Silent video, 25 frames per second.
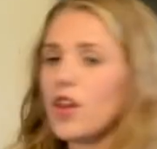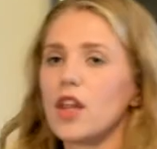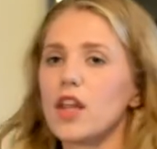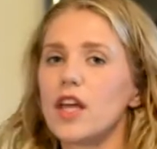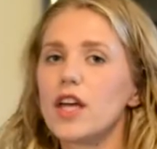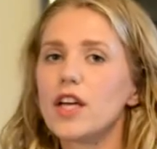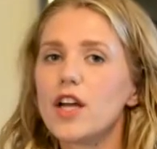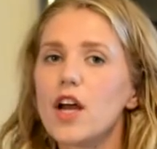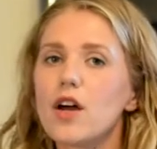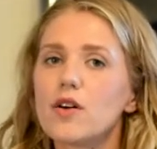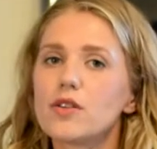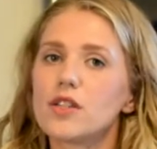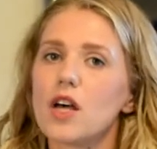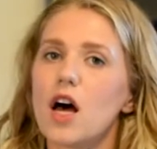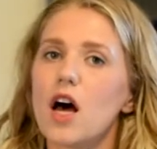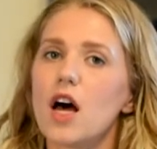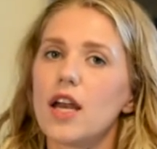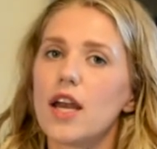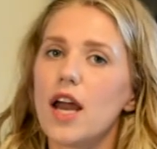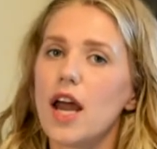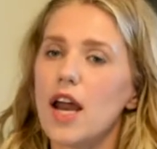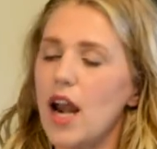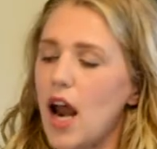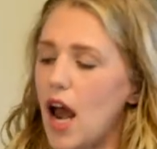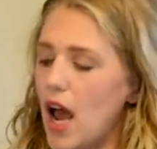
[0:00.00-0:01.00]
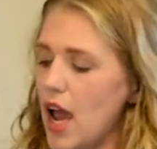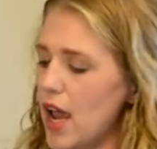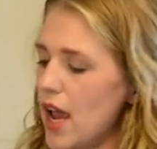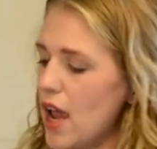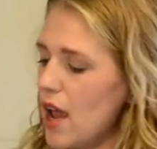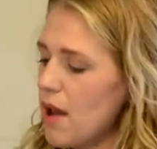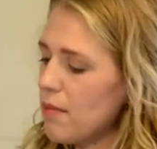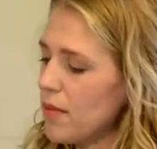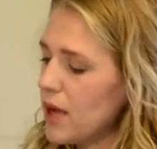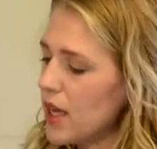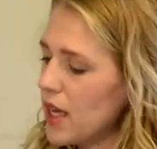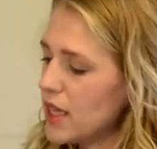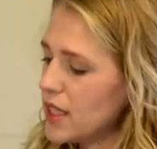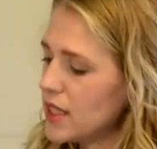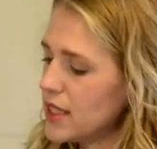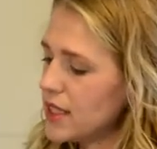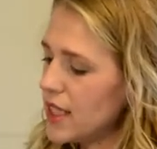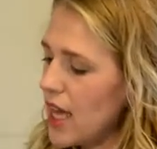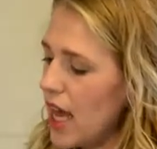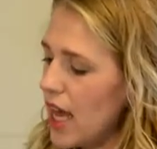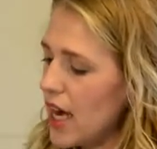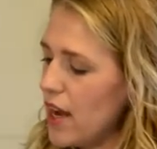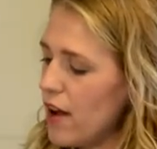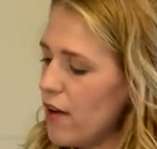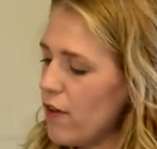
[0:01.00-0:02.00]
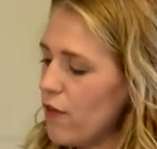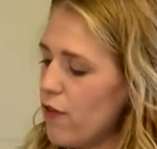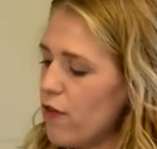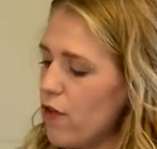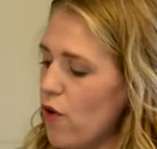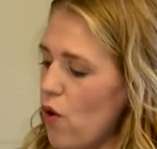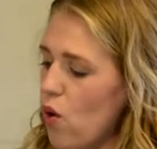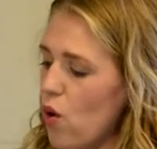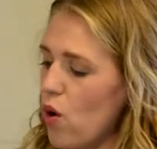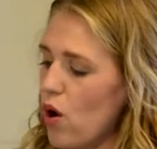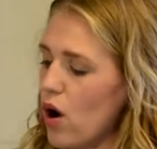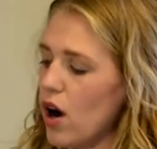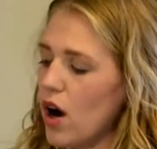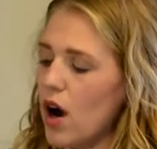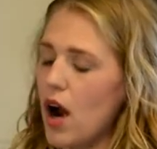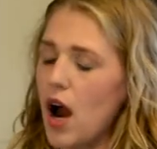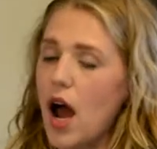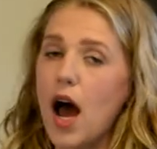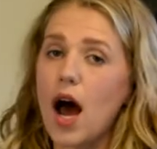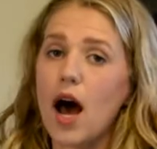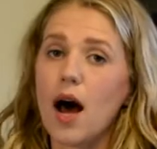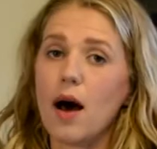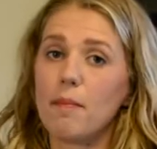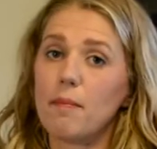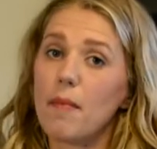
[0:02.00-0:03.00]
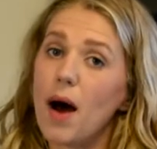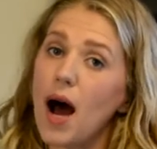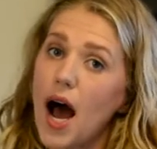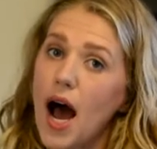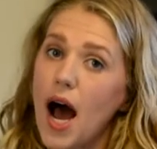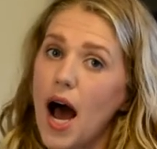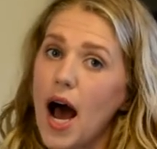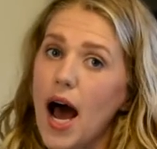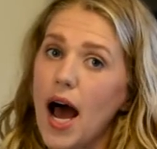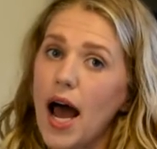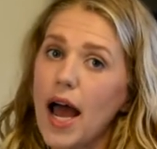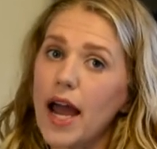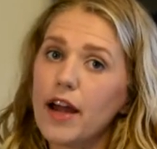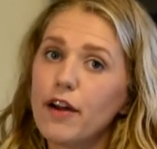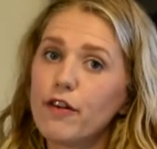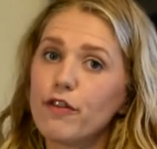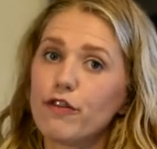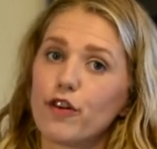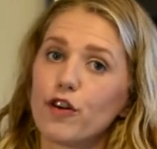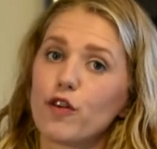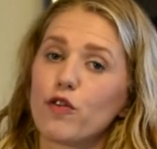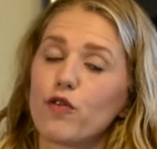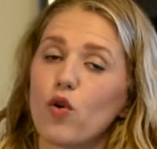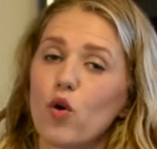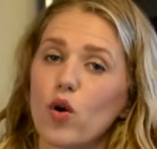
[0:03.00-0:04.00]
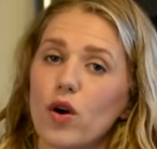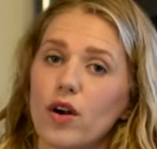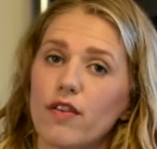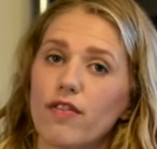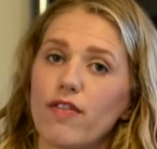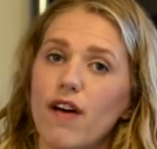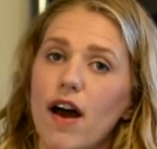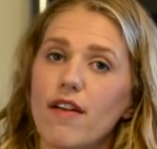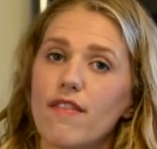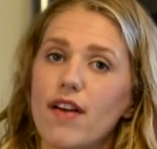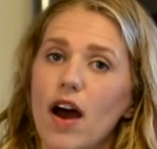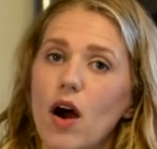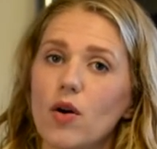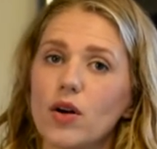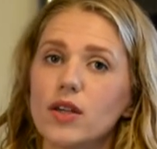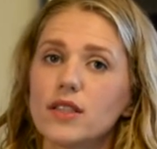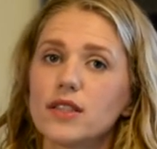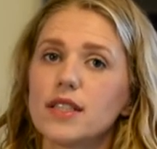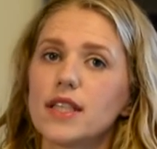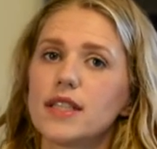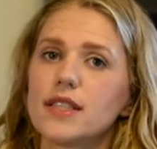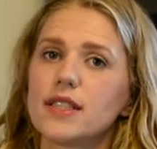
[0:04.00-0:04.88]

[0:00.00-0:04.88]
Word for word: the lid goes on and I am going to set it for um, high for four to five hours.